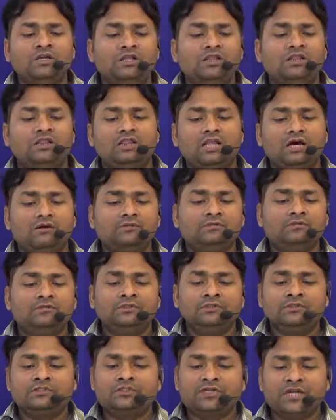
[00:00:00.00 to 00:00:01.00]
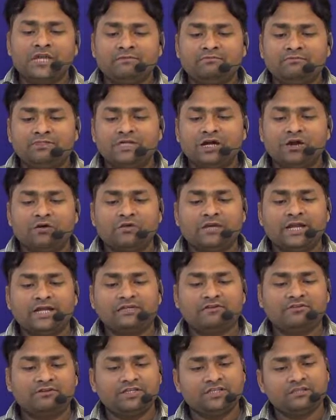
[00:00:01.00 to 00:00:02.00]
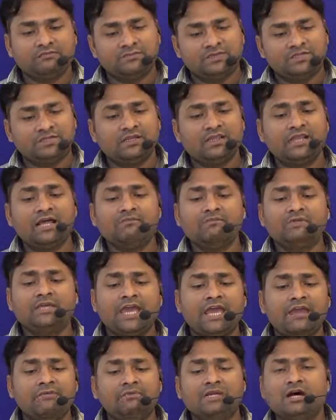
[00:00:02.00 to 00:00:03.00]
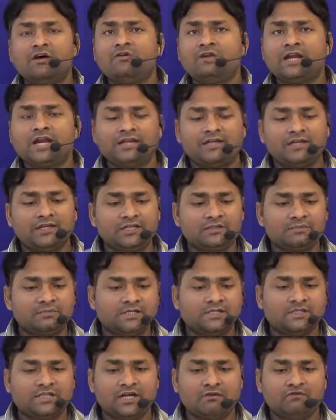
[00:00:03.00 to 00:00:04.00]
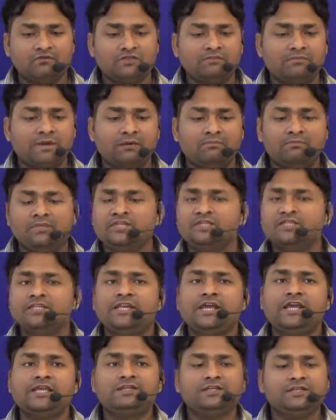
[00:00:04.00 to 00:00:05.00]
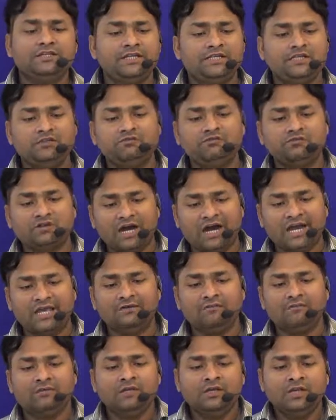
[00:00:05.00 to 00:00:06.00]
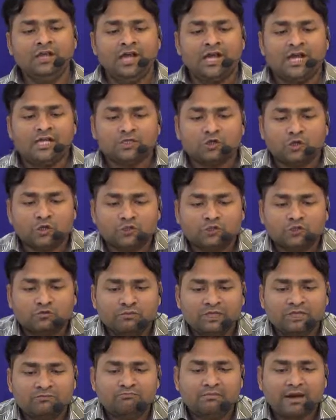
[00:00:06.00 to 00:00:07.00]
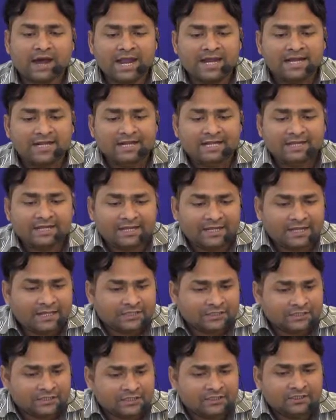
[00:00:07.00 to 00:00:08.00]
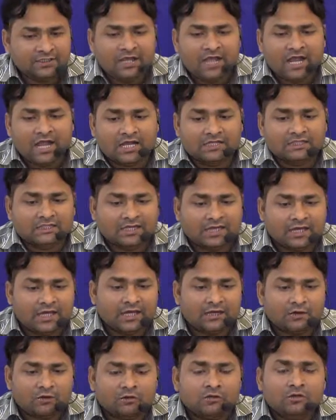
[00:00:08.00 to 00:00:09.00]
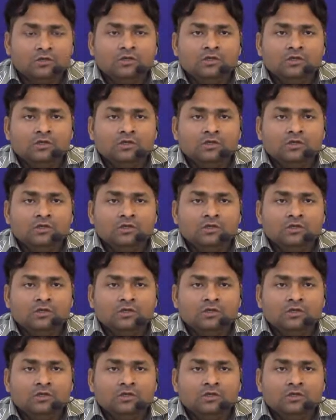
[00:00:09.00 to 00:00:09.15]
Love Came Down at Christmas. Love Came Down at Christmas, that was published in 1885, has also been widely arranged as a carol.